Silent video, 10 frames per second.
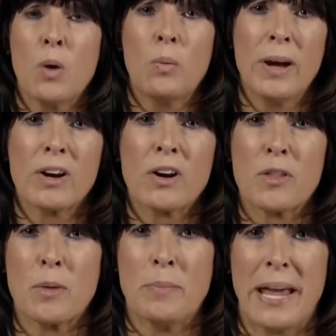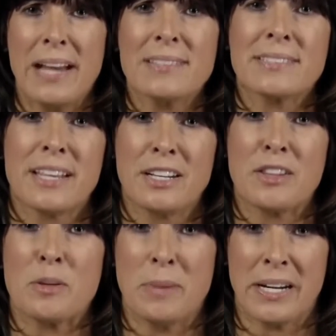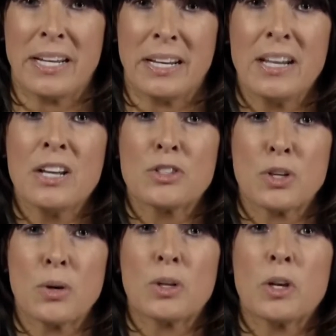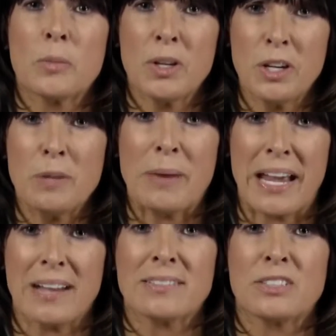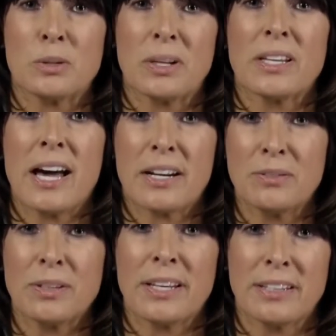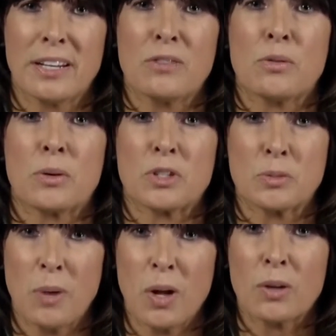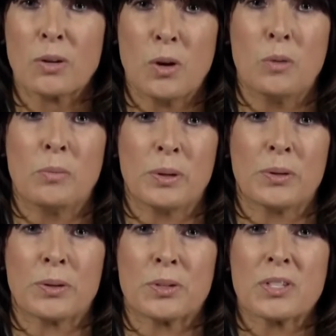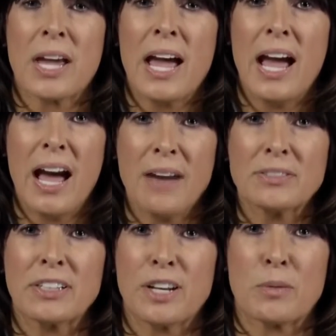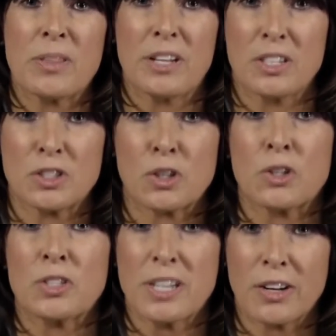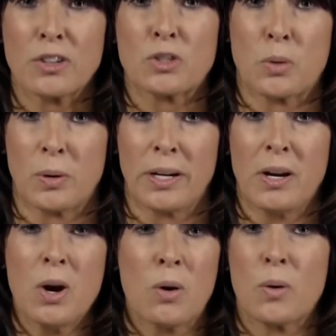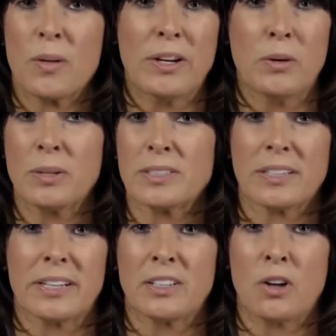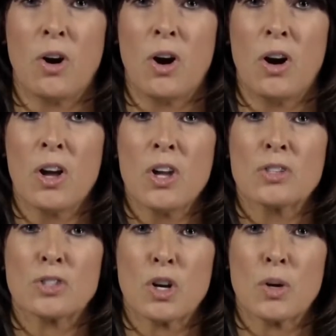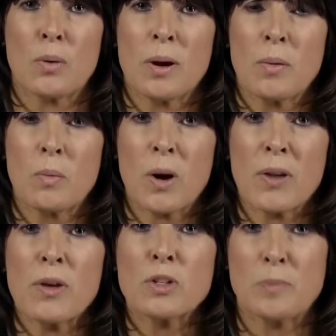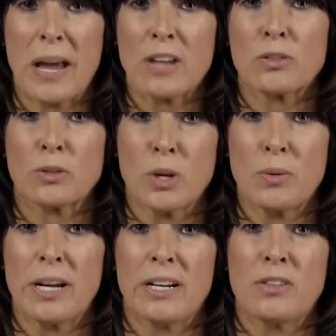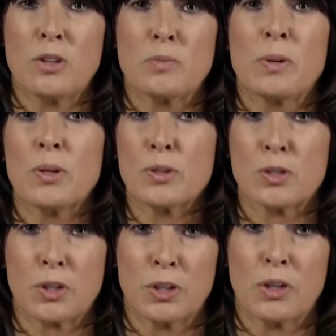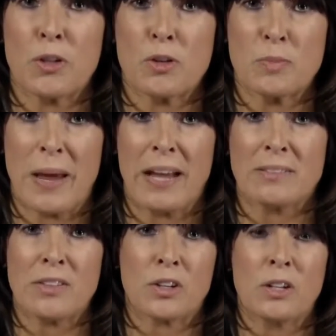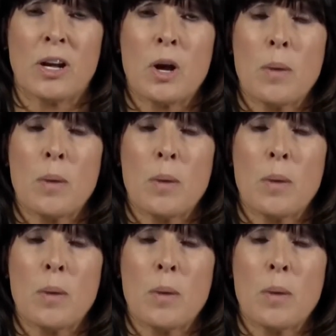where are the banks lending the money? So community banks that do a lot of lending for smaller home builders have to lend within a certain territory, or they don't get to lend at all. So where those banks are located, those builders are going to go to those banks, and they're going to